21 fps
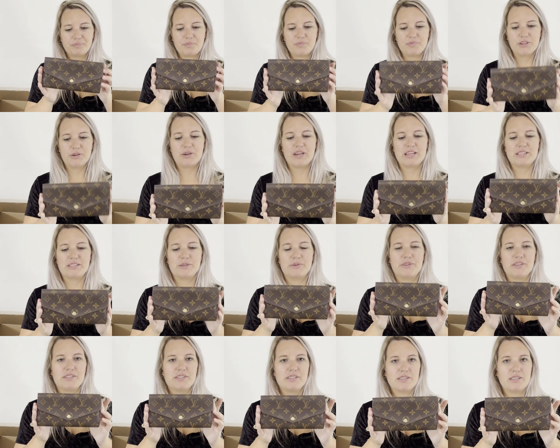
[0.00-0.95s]
Okay, so
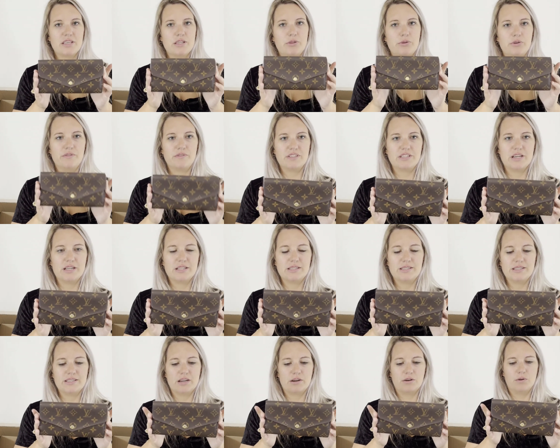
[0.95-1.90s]
this is the Louis Vuitton
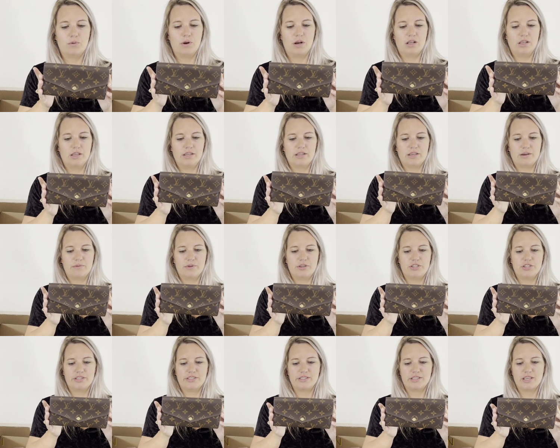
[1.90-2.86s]
Sarah wallet that we
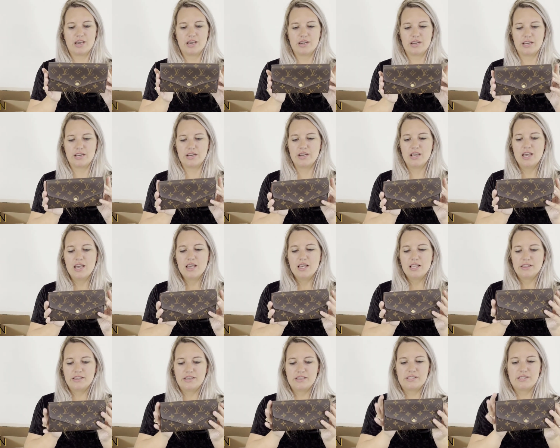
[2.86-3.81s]
just got in.
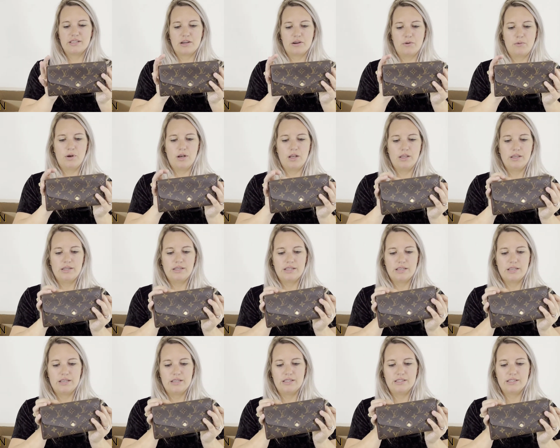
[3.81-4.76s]
The Sarah wallet
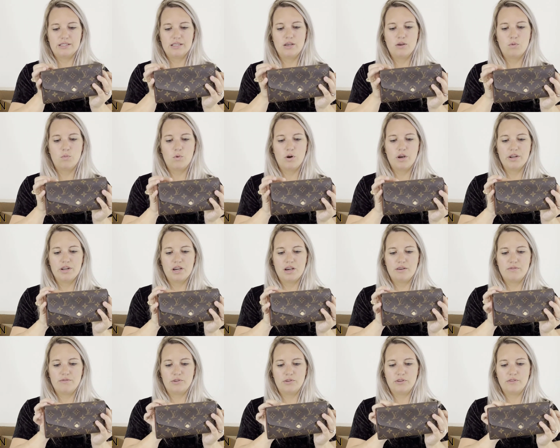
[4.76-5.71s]
is one
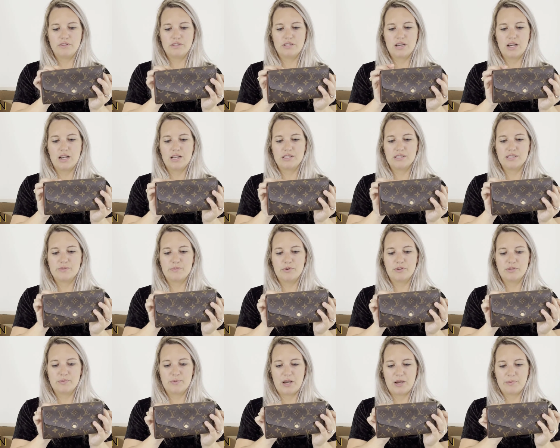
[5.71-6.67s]
of Louis Vuitton's
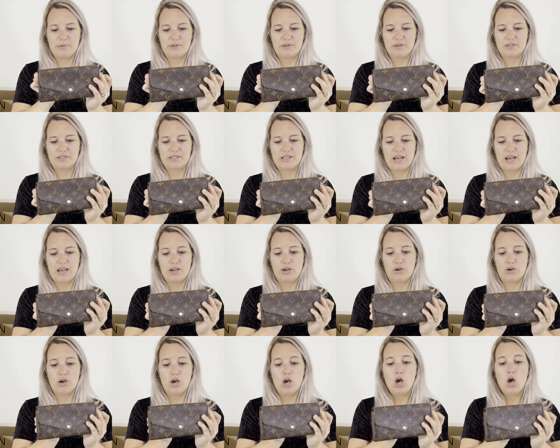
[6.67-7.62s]
most popular
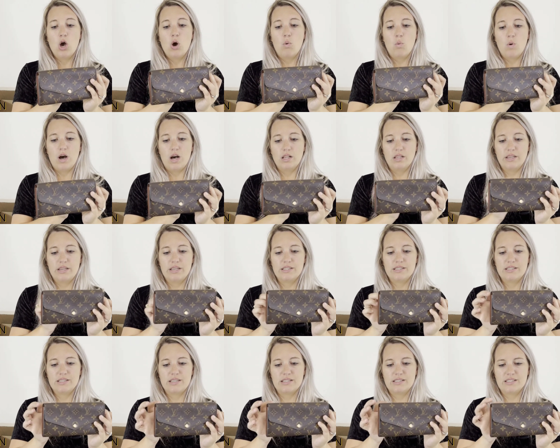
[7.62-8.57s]
style
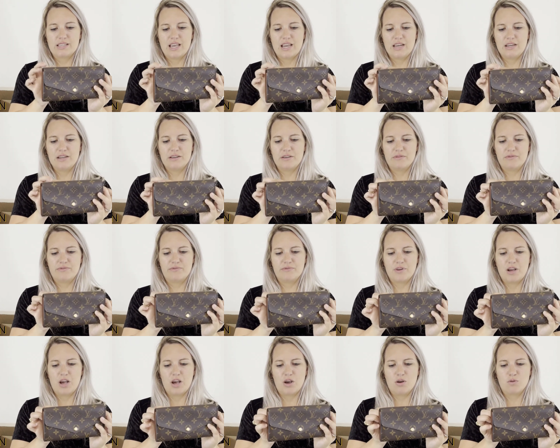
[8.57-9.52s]
wallets. It's kind of
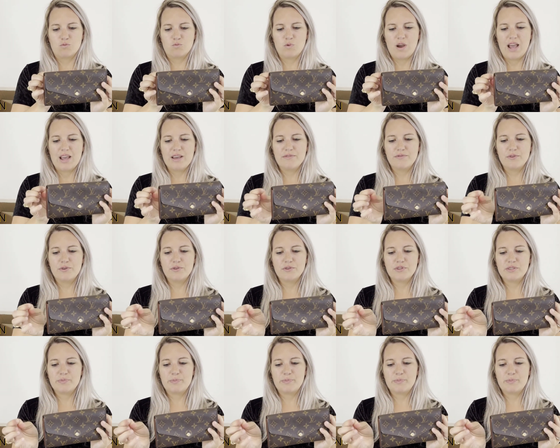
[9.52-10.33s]
rivals,